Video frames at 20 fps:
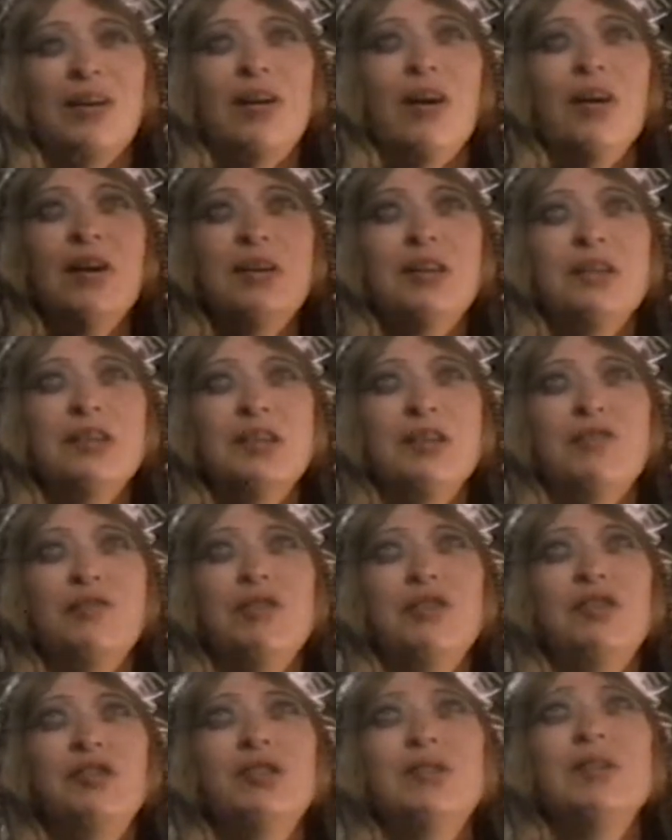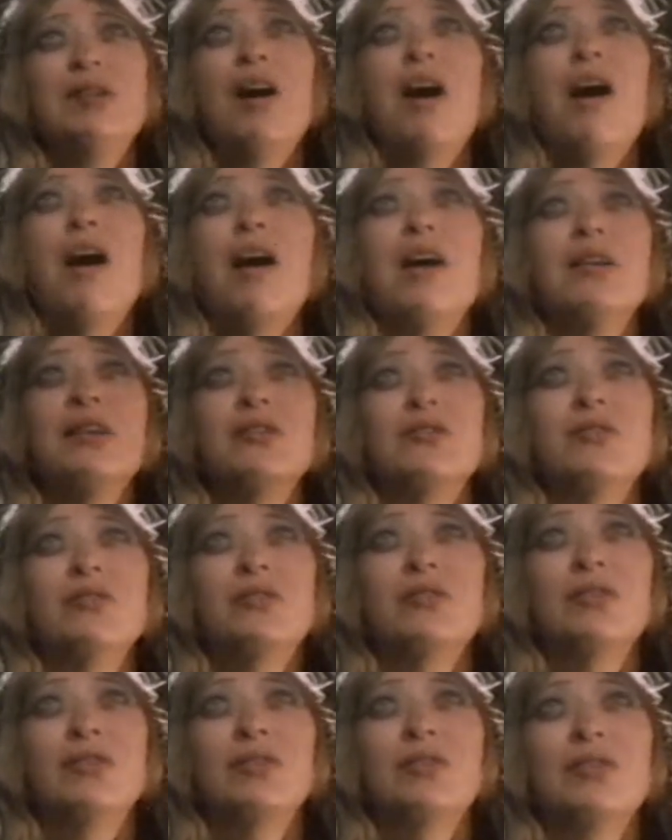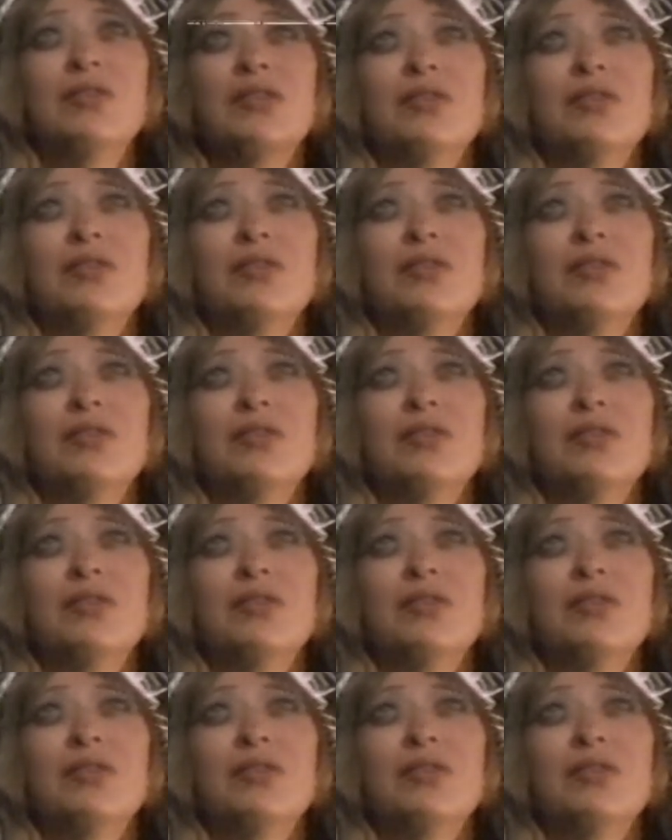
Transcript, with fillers: goddess of the stars.